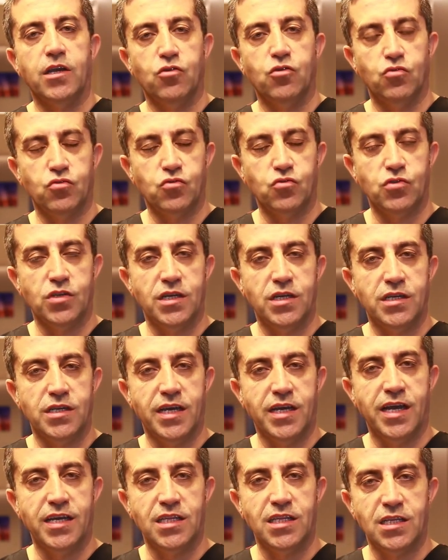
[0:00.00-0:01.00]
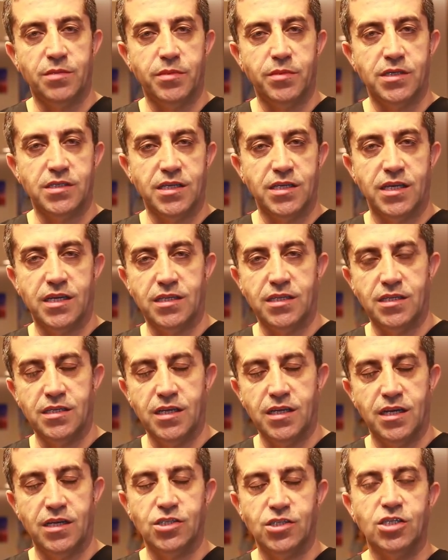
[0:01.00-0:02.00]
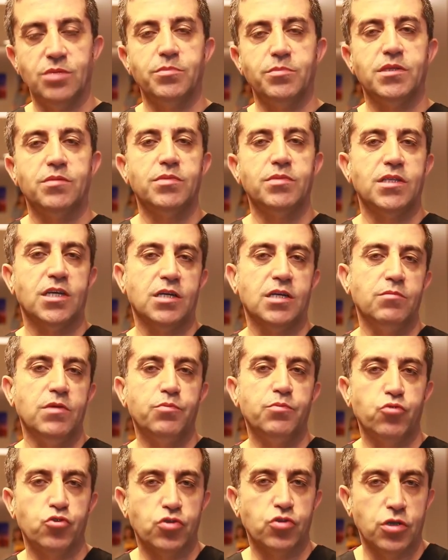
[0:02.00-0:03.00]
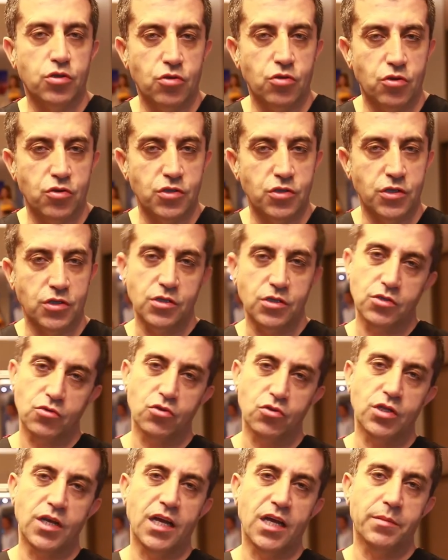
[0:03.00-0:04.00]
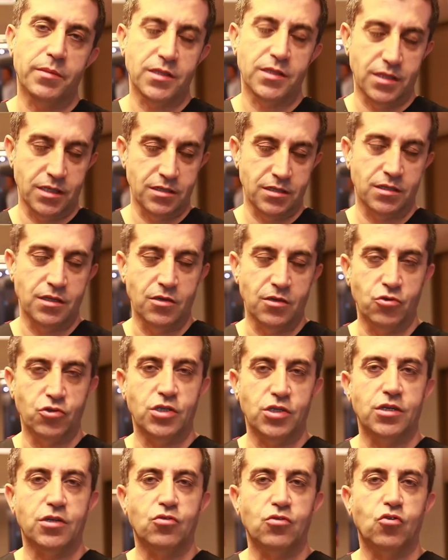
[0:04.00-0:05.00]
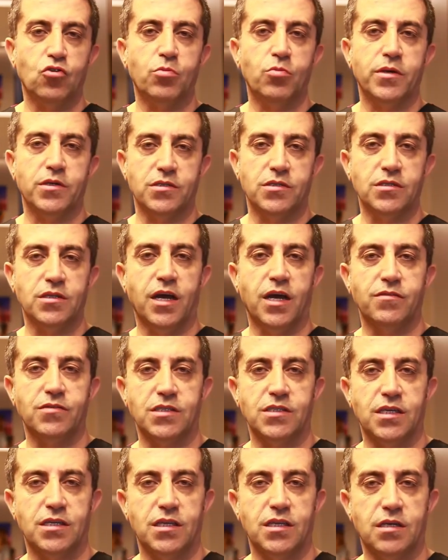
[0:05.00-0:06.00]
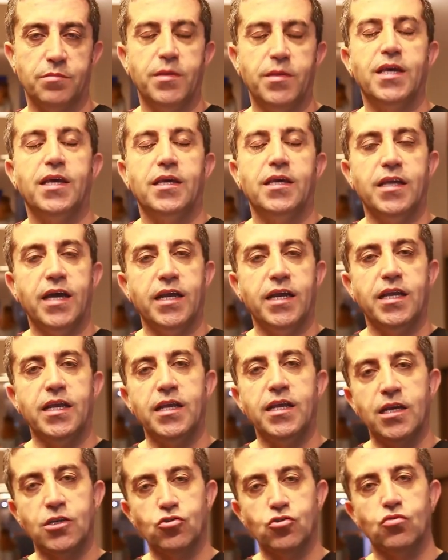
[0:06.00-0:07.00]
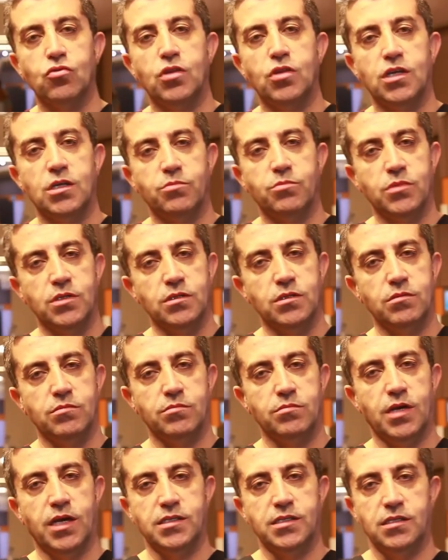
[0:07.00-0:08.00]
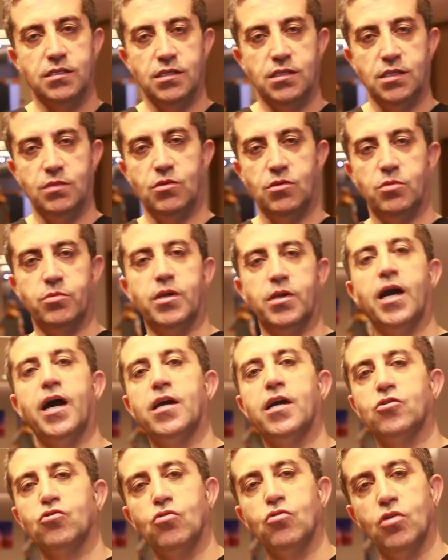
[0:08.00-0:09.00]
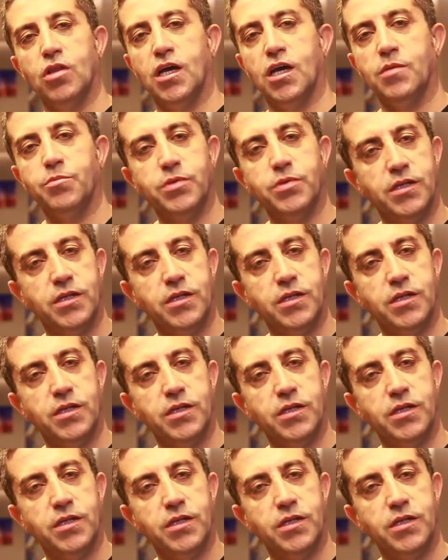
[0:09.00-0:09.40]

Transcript: is a special shampoo for hair washing. The third medication is an antibiotic antiseptic ampoule for using